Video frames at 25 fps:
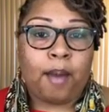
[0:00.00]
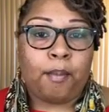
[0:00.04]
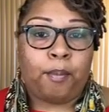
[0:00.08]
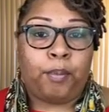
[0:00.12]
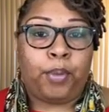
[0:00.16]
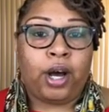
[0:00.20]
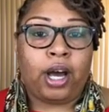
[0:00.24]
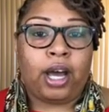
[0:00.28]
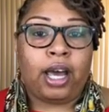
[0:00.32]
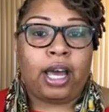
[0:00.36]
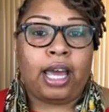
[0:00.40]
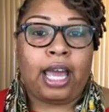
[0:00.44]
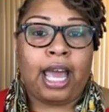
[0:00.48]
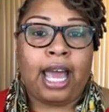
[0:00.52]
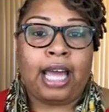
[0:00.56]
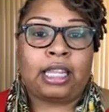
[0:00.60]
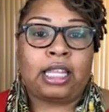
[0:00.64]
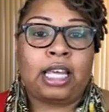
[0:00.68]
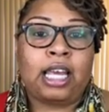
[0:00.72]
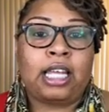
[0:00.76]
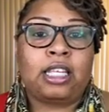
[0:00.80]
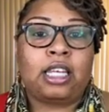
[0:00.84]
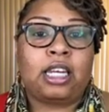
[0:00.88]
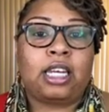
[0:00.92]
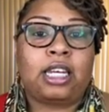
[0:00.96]
But
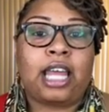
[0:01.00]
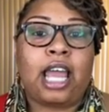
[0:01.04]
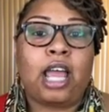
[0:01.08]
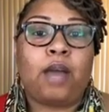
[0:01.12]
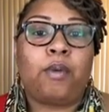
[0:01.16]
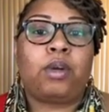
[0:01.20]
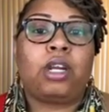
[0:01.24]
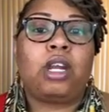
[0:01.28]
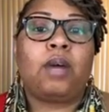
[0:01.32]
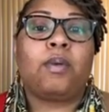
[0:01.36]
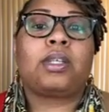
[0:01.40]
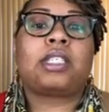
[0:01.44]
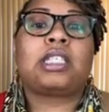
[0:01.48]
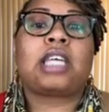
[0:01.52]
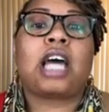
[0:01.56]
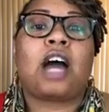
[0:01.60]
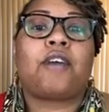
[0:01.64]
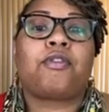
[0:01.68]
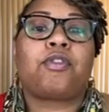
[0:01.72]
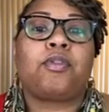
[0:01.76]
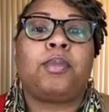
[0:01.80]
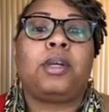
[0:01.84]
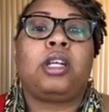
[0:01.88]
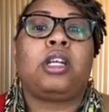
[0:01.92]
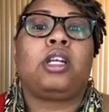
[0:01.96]
at the end of the day, when it was
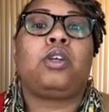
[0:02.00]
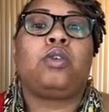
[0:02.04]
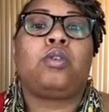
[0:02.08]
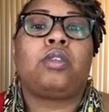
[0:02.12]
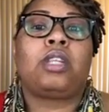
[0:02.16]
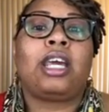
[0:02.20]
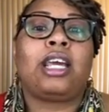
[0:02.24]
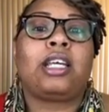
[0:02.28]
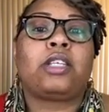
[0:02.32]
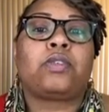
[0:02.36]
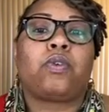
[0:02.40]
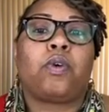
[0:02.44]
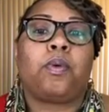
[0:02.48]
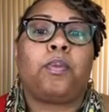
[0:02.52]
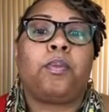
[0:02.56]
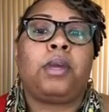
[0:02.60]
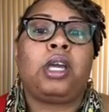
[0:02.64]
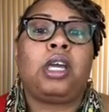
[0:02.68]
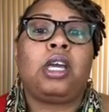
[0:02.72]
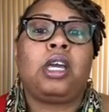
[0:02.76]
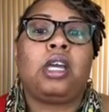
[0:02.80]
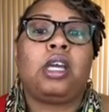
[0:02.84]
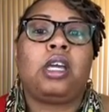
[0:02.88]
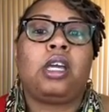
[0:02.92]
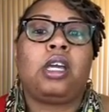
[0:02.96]
time for me to do things for
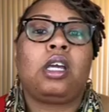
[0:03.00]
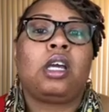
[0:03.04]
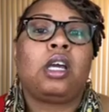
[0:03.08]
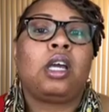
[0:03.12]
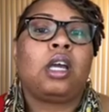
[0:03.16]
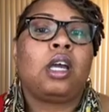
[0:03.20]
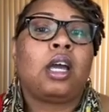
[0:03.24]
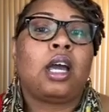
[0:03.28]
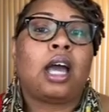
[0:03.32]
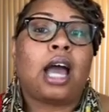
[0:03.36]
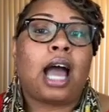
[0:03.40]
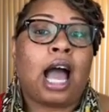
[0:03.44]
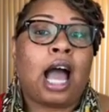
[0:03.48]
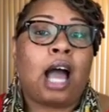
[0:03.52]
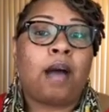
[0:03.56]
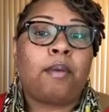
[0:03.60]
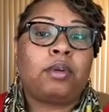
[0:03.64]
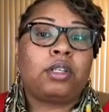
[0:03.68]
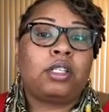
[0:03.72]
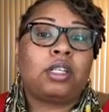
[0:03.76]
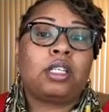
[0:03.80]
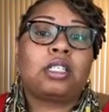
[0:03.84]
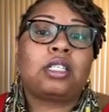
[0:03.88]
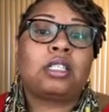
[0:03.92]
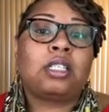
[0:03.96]
me, I
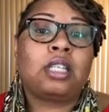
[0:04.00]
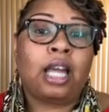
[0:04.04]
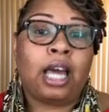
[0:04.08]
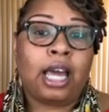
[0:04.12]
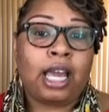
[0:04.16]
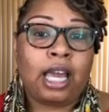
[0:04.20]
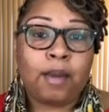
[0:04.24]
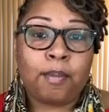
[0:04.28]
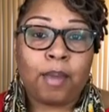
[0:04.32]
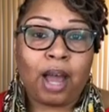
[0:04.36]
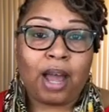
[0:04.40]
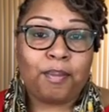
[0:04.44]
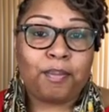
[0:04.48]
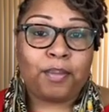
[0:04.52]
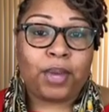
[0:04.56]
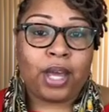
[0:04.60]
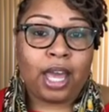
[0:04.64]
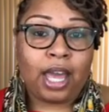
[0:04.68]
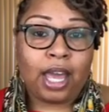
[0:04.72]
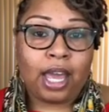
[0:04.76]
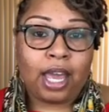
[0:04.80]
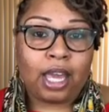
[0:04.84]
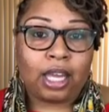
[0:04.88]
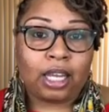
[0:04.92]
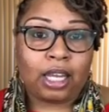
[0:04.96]
would just lay in my
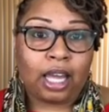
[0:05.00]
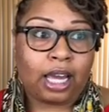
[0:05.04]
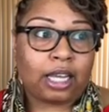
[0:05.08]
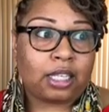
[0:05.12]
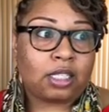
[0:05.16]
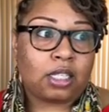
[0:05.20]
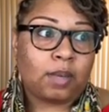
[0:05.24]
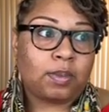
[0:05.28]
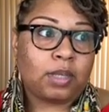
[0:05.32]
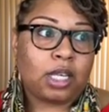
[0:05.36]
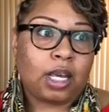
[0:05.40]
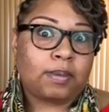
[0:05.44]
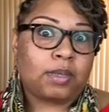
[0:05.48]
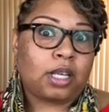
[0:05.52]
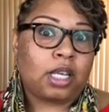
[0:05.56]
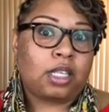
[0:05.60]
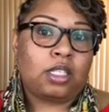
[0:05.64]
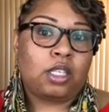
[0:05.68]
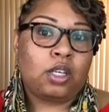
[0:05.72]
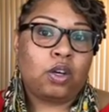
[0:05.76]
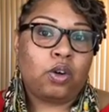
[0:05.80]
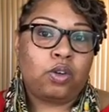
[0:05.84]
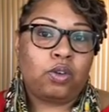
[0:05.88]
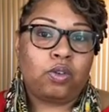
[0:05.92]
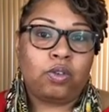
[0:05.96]
bed. Like sometimes I
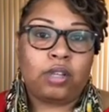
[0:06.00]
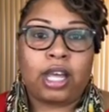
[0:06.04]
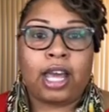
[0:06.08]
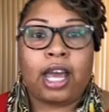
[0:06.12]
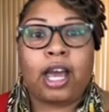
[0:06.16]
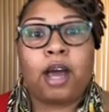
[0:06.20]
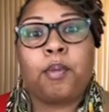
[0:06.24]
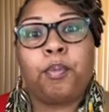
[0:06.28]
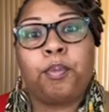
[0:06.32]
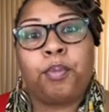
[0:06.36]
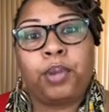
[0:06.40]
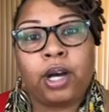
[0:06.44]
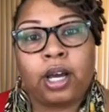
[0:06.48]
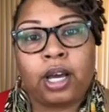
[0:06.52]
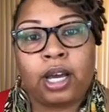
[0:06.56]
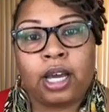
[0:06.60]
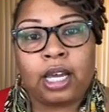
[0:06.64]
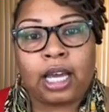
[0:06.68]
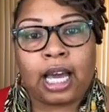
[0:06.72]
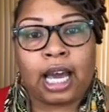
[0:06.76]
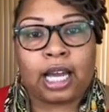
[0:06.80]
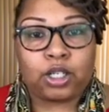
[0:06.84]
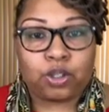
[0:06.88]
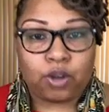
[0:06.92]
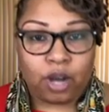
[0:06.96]
still do that,
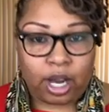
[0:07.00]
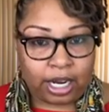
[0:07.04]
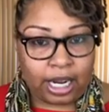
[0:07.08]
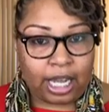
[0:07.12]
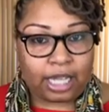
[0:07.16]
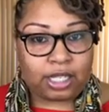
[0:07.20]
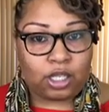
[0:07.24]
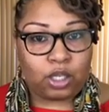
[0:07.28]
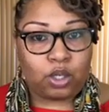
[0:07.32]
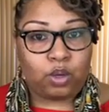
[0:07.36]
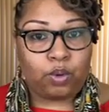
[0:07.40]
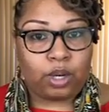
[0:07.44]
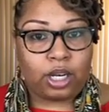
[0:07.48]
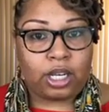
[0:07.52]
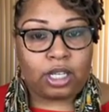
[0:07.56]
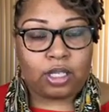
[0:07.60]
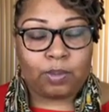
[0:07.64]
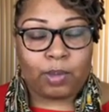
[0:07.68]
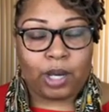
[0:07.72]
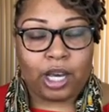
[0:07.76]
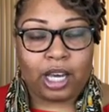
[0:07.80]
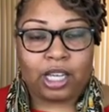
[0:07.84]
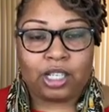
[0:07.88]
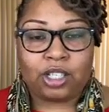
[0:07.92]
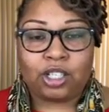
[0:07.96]
but I try not to do it as
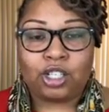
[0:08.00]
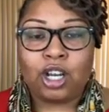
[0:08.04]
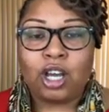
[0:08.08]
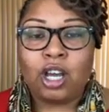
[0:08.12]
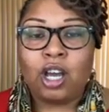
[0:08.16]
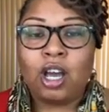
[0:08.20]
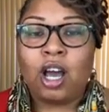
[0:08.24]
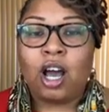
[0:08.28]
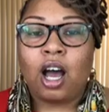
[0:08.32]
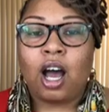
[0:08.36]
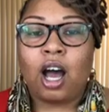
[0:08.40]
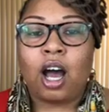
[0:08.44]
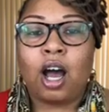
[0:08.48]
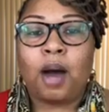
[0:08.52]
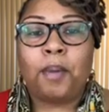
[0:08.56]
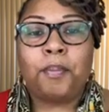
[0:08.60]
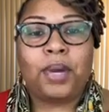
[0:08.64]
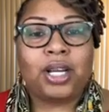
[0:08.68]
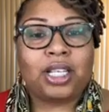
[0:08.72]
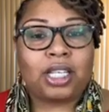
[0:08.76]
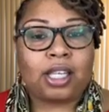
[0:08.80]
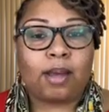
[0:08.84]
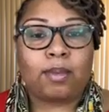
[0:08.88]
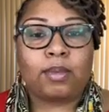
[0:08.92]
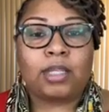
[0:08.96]
much.
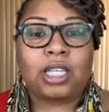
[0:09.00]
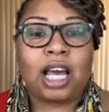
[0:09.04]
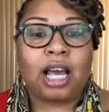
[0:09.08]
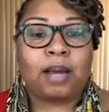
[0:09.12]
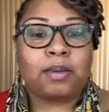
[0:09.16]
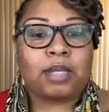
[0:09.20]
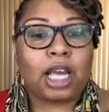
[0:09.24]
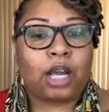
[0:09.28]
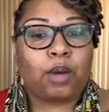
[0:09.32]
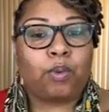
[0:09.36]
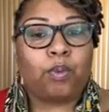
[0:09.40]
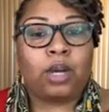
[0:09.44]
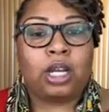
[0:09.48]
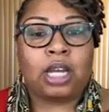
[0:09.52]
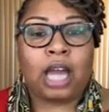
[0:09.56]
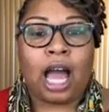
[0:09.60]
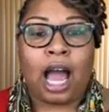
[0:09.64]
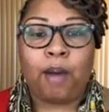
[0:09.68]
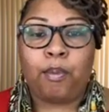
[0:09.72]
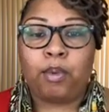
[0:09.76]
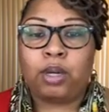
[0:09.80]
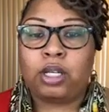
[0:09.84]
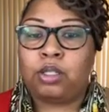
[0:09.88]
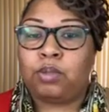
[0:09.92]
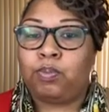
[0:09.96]
But sometimes, like when
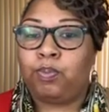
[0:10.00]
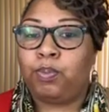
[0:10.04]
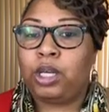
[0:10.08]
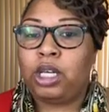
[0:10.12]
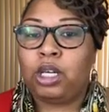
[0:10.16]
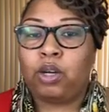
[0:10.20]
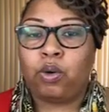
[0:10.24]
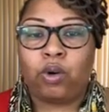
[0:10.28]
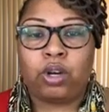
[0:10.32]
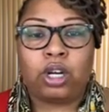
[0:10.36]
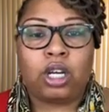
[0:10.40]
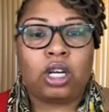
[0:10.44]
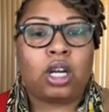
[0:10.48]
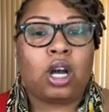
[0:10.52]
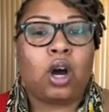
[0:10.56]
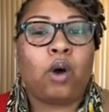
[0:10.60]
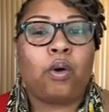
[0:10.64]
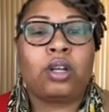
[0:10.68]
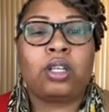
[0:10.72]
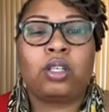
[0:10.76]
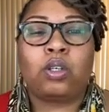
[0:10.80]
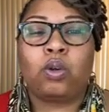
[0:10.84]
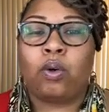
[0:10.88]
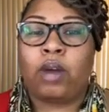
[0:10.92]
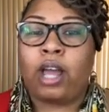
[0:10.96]
I would be on the
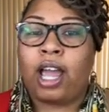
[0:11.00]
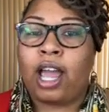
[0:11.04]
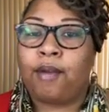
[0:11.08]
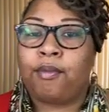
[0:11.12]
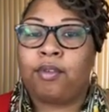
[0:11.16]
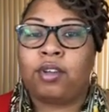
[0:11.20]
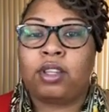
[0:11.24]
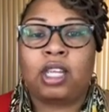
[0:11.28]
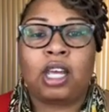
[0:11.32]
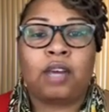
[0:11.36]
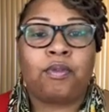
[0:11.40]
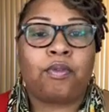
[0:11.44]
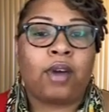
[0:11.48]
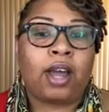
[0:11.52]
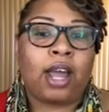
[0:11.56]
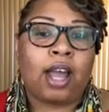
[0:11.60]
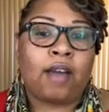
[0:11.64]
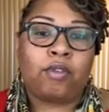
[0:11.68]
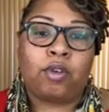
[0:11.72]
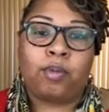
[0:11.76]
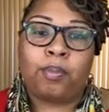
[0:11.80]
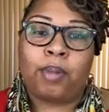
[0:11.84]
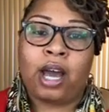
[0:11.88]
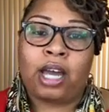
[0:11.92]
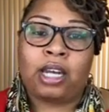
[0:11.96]
go and doing everything for
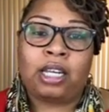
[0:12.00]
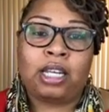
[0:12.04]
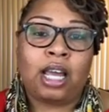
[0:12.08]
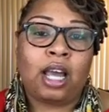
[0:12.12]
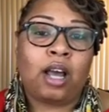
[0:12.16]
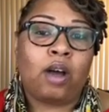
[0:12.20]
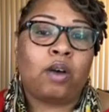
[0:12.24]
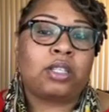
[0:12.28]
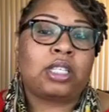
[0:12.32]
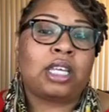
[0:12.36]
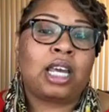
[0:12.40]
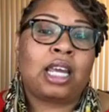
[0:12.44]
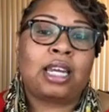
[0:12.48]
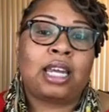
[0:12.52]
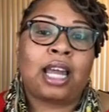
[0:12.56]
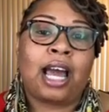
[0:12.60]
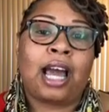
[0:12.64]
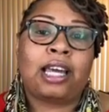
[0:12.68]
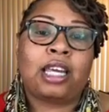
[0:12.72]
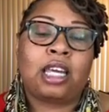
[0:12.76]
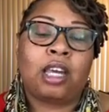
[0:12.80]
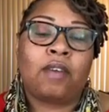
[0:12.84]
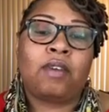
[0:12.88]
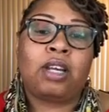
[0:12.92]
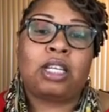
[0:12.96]
everybody else and
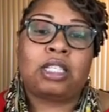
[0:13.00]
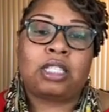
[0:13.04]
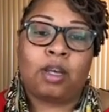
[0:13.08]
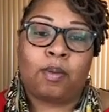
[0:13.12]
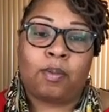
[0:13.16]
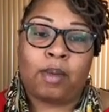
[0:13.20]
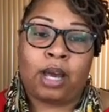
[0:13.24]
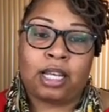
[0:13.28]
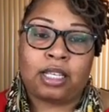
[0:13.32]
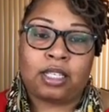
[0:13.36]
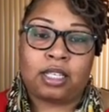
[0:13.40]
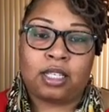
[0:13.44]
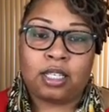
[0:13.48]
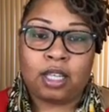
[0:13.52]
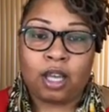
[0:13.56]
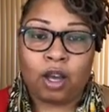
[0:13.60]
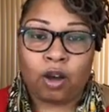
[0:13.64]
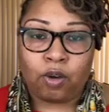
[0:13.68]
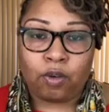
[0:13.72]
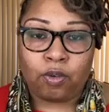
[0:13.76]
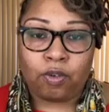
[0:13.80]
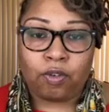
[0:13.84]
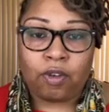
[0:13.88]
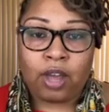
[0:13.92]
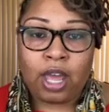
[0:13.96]
not giving to
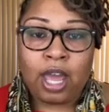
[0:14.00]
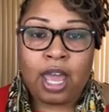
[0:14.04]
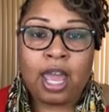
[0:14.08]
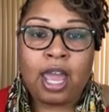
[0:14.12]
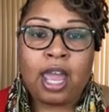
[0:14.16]
myself.